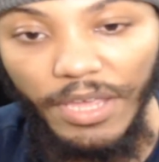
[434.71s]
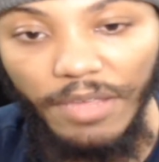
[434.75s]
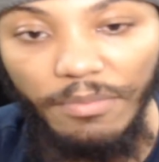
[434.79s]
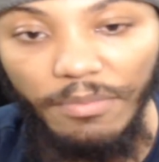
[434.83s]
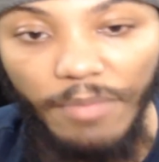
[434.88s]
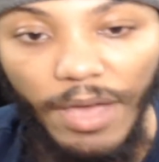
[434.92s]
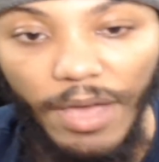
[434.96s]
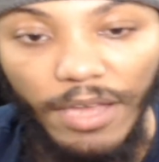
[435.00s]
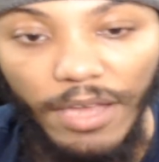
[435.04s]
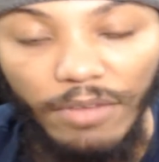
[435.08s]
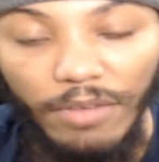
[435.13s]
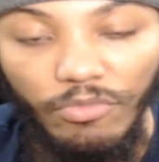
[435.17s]
He
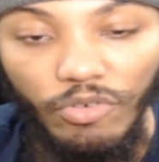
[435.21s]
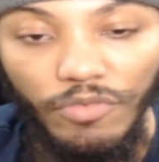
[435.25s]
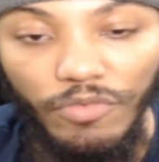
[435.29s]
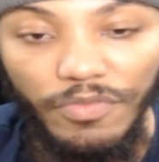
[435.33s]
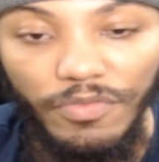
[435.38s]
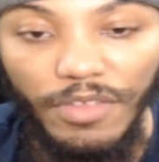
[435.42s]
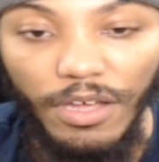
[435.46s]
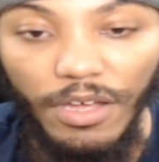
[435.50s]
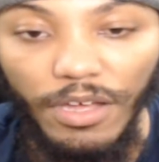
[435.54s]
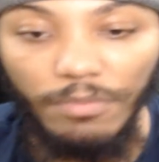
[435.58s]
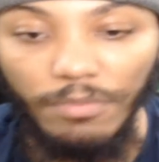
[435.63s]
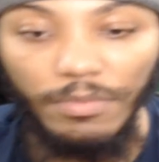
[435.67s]
might have
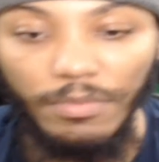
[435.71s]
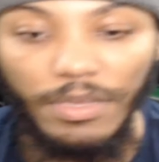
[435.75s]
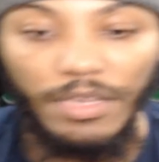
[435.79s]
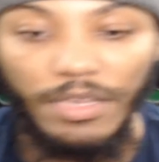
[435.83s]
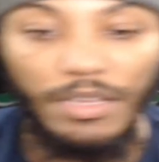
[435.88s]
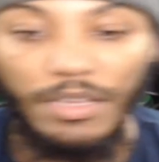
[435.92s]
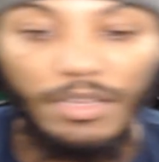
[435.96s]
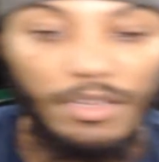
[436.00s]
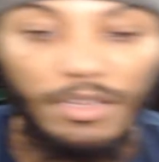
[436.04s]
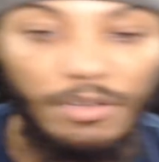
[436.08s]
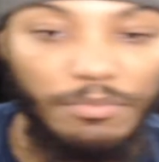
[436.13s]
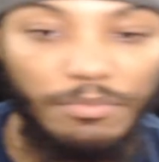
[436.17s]
moved up,
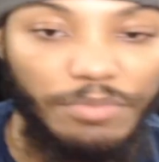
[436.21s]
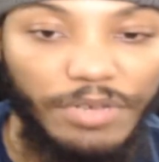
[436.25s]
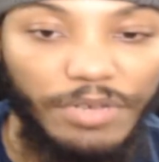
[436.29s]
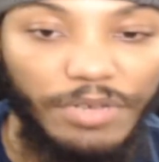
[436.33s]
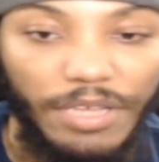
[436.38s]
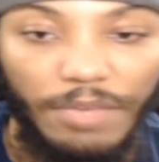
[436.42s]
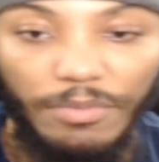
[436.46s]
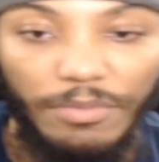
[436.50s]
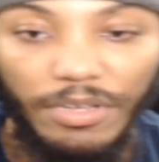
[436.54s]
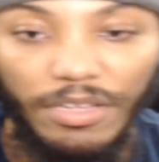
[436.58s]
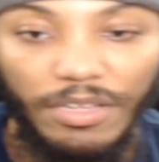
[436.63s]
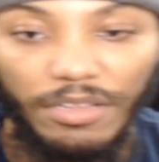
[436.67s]
but
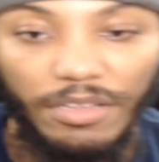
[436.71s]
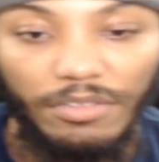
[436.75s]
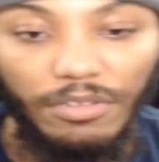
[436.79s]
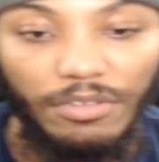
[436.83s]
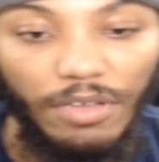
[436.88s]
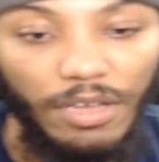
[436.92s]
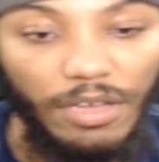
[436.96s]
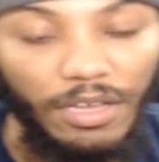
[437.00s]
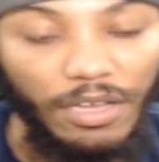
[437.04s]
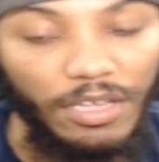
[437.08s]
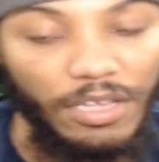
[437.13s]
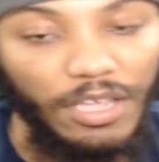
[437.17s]
him and
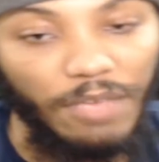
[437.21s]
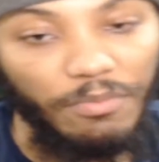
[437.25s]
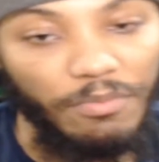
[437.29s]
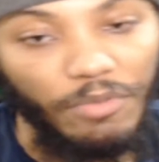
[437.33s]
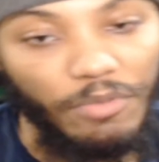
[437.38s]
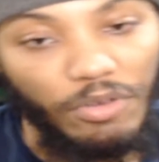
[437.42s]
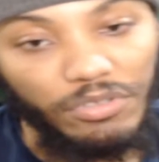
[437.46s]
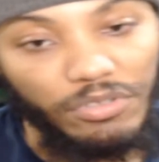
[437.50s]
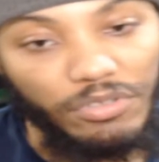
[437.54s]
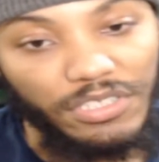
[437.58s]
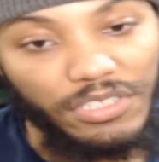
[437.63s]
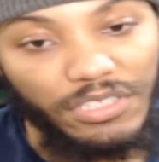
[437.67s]

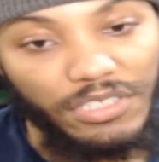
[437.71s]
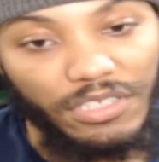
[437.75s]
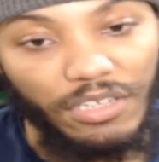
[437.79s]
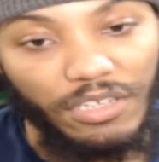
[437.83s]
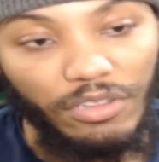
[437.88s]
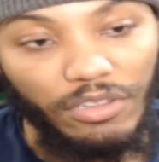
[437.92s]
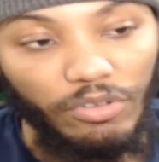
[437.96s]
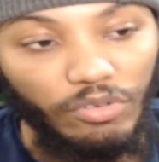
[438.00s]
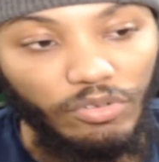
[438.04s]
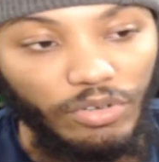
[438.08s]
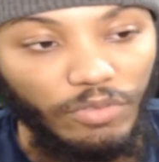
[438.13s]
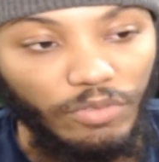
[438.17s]
Cambosis
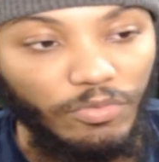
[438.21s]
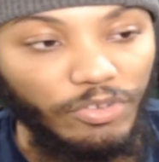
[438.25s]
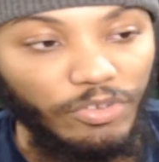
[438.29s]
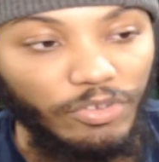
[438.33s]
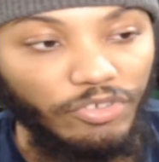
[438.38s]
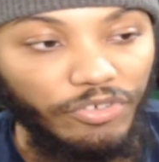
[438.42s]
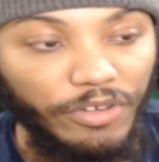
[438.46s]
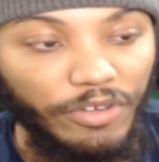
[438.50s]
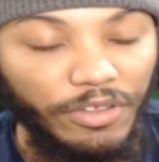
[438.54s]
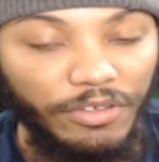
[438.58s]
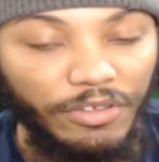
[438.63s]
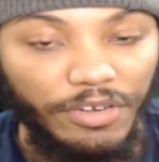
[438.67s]
colluded with
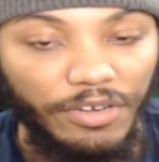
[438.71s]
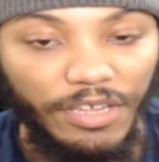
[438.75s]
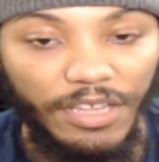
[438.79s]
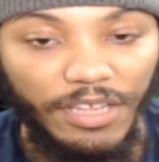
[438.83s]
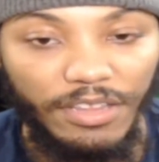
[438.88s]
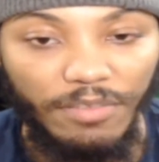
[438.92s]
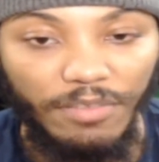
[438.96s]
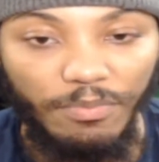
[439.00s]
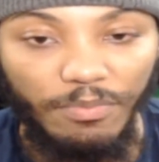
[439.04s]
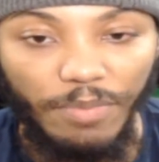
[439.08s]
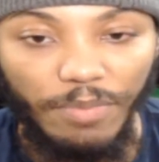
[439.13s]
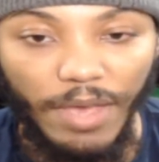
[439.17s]
Triller to
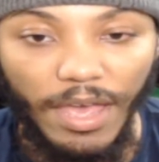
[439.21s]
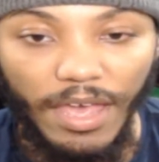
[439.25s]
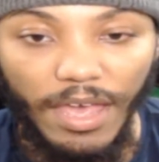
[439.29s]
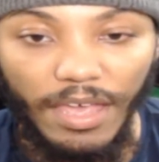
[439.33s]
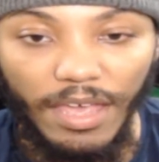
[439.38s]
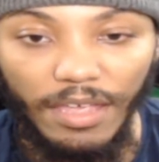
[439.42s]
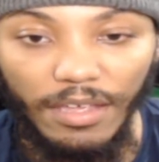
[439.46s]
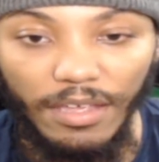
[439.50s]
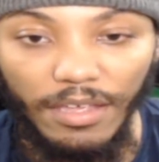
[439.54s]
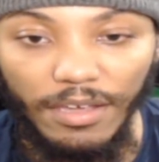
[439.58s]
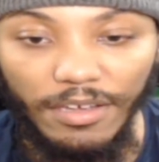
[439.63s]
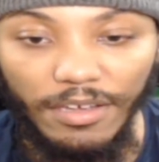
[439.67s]
get the
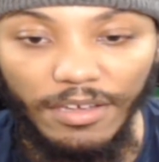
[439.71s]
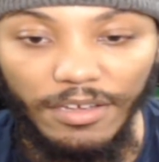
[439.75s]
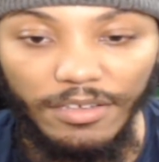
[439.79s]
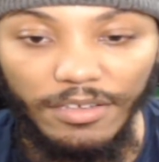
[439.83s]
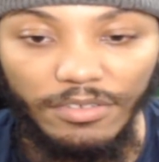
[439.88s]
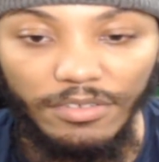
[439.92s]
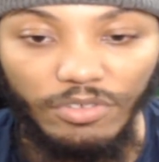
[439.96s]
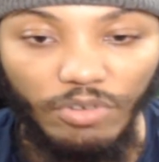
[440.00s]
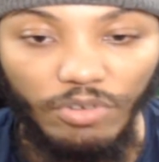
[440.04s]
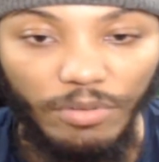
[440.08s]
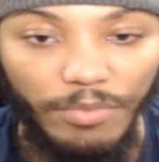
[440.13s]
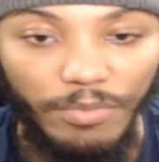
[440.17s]
bag,
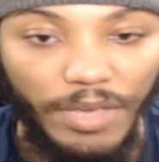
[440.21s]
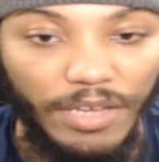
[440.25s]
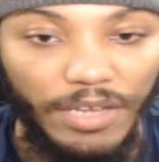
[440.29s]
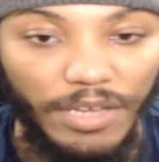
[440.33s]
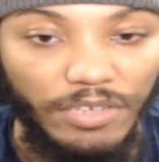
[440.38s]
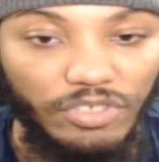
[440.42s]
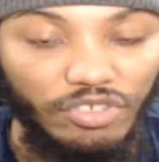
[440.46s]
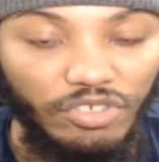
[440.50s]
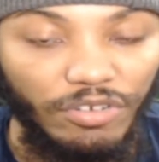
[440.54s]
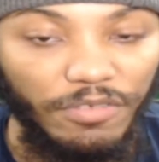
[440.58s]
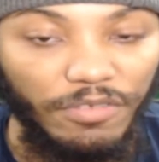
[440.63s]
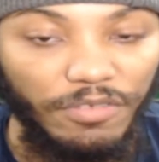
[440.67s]
do a
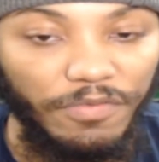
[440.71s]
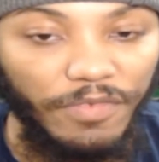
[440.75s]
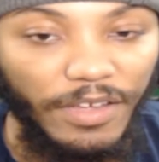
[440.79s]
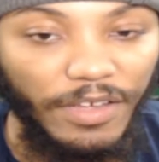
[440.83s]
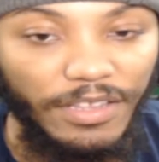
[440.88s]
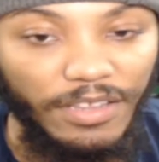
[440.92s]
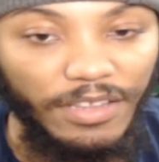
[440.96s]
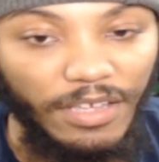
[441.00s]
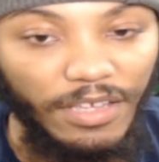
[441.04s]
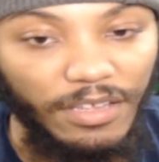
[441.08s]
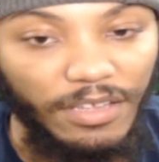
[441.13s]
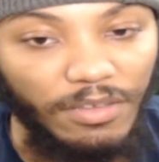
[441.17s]
mandatory
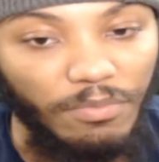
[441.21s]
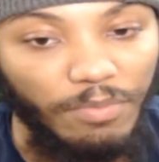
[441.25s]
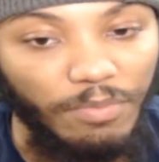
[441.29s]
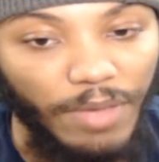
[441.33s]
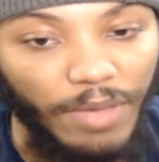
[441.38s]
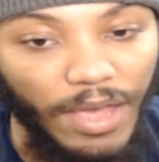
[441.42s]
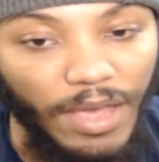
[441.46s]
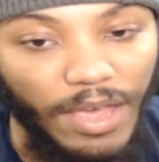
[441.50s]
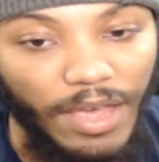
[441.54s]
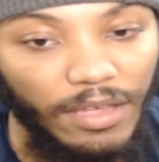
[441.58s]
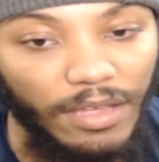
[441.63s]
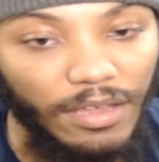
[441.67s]
fight to get the
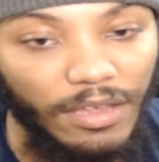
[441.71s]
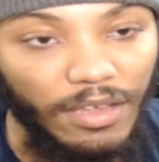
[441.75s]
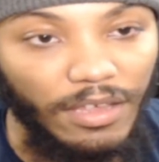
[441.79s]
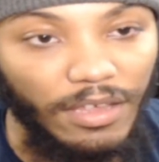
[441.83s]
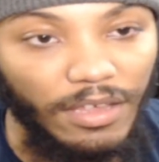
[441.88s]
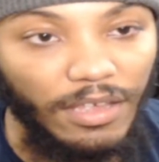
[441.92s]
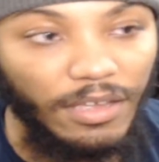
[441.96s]
bag.